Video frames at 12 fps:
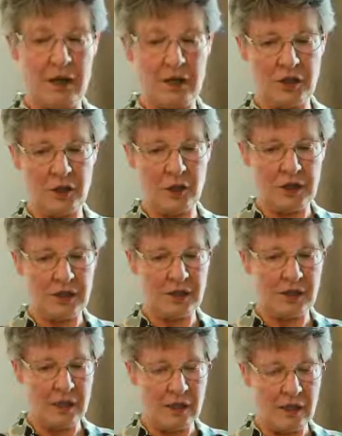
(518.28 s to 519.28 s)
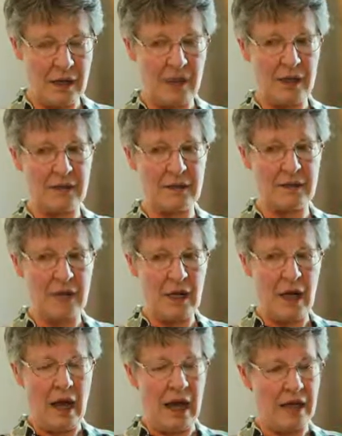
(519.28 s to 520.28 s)
So it's seen as
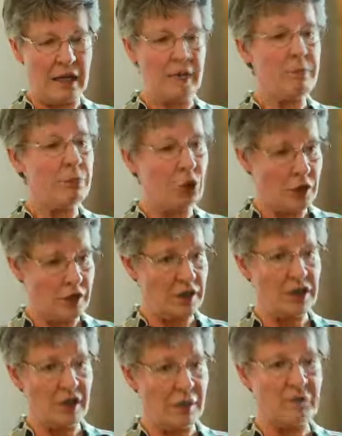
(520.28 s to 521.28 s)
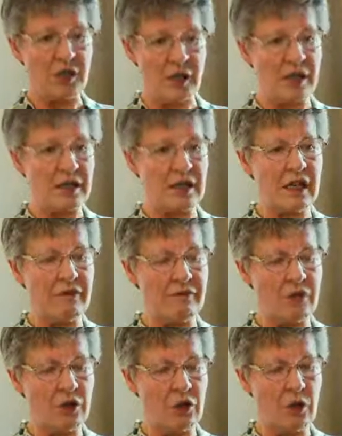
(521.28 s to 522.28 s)
an important subject,
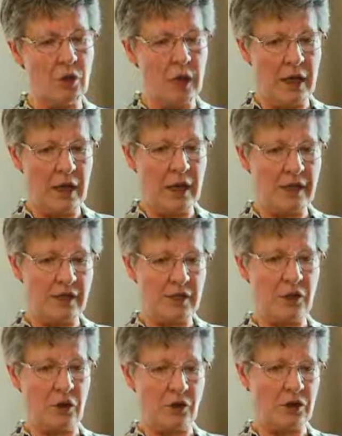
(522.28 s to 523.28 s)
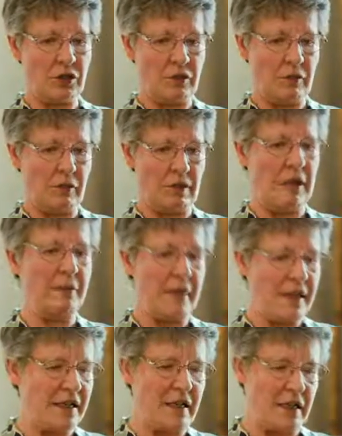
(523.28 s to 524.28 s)
even though it's not
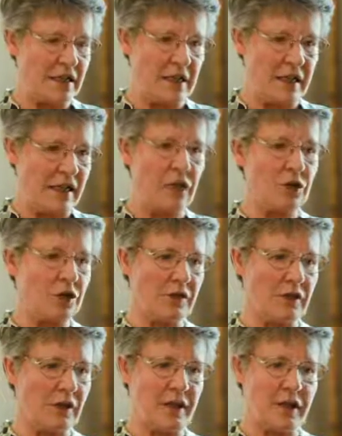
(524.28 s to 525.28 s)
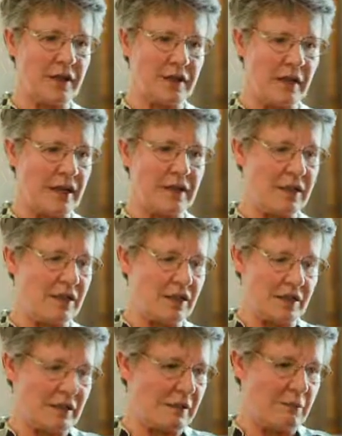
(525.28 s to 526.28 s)
immediately useful in the sense it
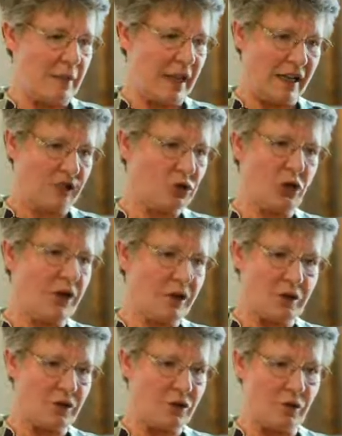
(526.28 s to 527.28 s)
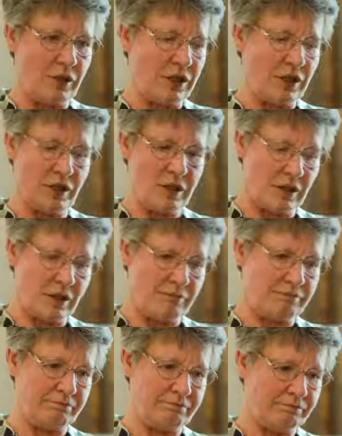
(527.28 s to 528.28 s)
doesn't make drugs or it doesn't
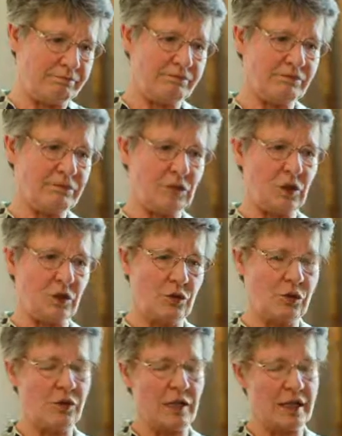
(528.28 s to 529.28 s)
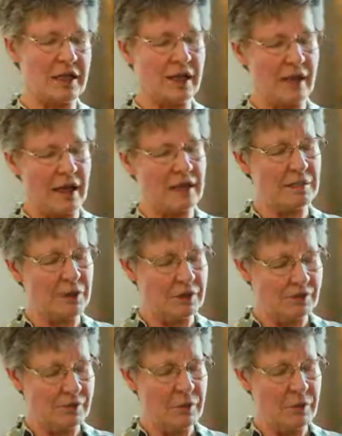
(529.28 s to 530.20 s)
do things like that. But